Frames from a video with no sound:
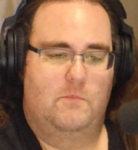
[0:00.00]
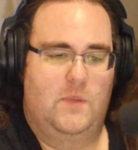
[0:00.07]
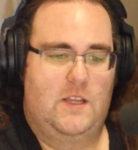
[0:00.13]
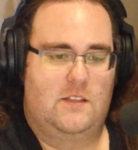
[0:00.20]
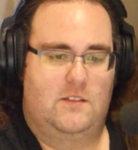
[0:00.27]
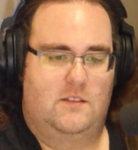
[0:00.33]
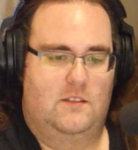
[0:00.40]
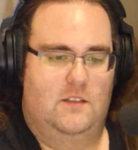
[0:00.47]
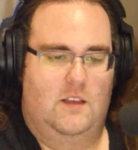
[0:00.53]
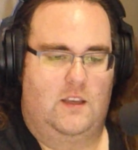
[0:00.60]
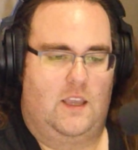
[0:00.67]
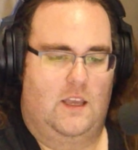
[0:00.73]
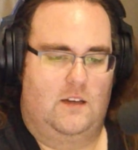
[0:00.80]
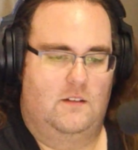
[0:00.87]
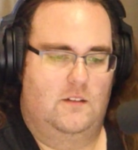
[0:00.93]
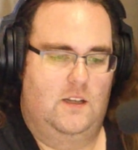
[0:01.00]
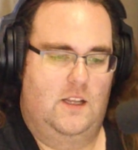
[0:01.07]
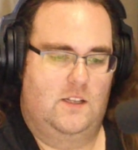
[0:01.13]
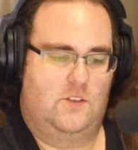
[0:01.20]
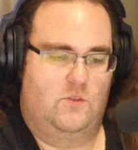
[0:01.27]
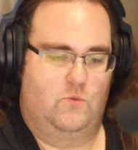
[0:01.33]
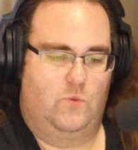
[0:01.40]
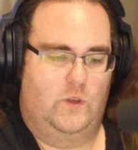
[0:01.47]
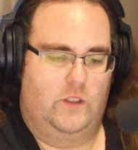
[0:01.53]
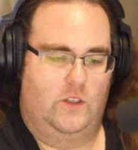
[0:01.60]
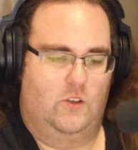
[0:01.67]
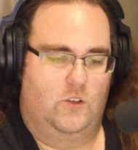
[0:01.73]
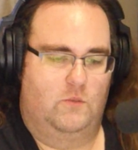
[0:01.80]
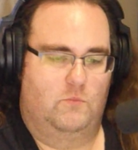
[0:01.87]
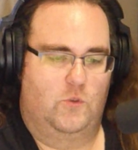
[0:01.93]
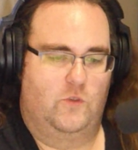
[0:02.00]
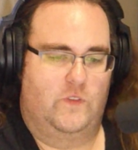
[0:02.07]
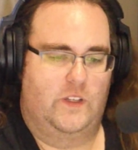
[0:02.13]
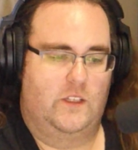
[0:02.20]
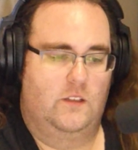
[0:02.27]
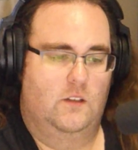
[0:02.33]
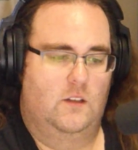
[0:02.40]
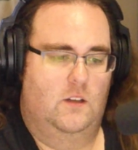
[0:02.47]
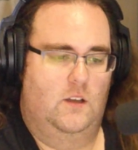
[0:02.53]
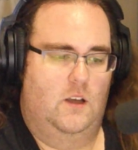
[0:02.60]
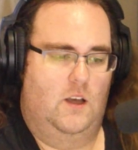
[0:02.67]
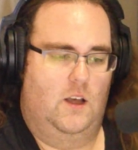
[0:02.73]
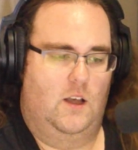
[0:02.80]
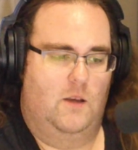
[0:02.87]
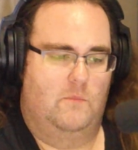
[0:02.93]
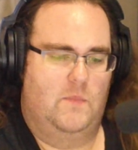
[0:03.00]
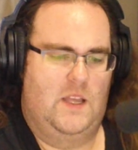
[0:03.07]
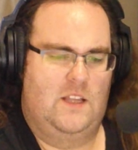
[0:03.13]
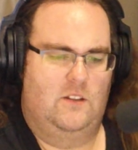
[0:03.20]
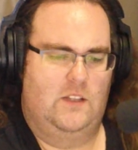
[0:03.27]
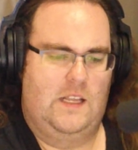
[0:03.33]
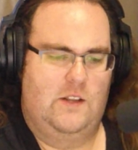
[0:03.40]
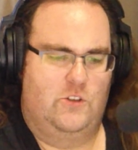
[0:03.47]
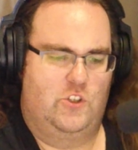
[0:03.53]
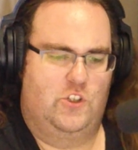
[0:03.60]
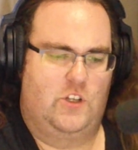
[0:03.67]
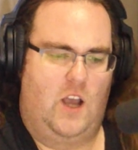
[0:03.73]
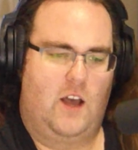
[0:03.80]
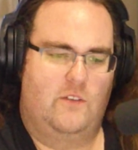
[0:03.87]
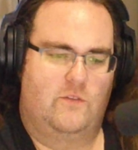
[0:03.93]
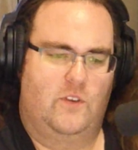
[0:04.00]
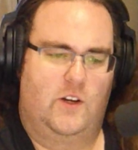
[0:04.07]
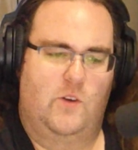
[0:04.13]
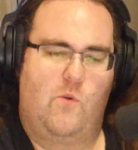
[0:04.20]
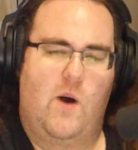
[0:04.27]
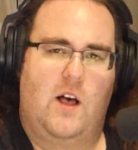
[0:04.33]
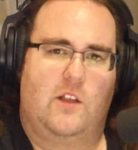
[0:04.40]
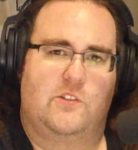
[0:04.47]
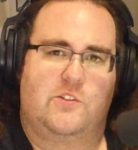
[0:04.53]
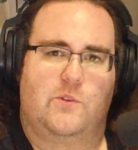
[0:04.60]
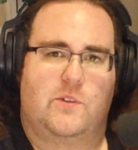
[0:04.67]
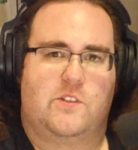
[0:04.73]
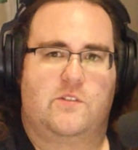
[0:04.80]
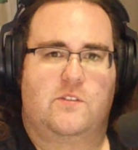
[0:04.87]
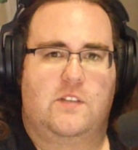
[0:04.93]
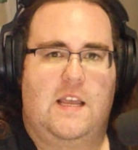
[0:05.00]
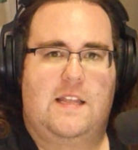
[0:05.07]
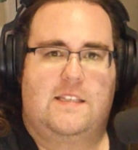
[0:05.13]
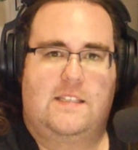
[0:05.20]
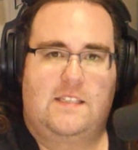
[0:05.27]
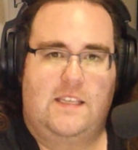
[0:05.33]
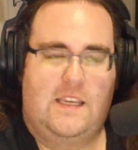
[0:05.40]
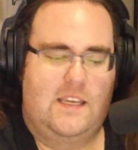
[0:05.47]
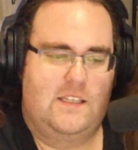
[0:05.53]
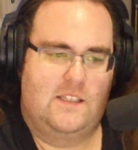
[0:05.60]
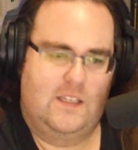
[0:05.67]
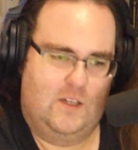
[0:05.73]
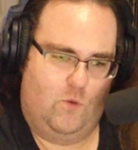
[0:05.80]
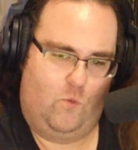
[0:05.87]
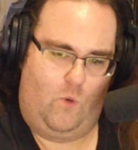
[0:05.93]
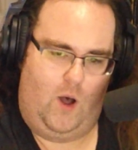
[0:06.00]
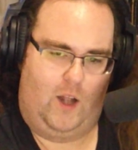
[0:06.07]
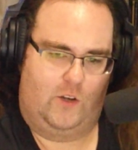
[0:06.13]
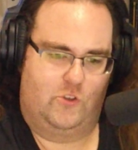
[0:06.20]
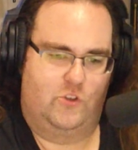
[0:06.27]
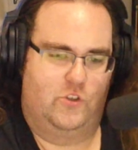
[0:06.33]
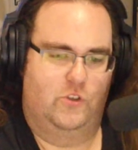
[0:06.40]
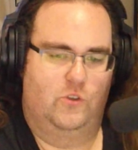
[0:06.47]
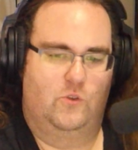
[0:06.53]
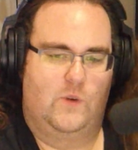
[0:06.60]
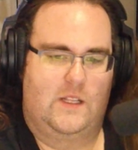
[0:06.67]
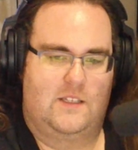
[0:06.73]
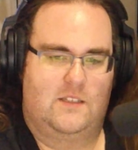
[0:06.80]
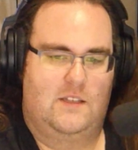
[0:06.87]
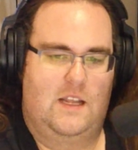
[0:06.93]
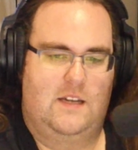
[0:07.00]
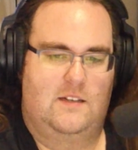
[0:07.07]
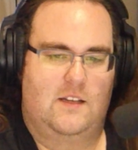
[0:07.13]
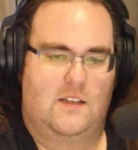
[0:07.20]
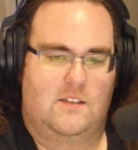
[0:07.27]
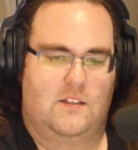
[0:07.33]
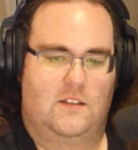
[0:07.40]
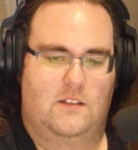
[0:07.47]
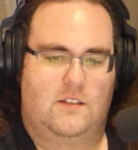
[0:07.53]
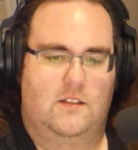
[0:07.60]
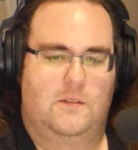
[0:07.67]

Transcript: It's a really good movie. It's shot very well, so it's easy to watch too. It doesn't.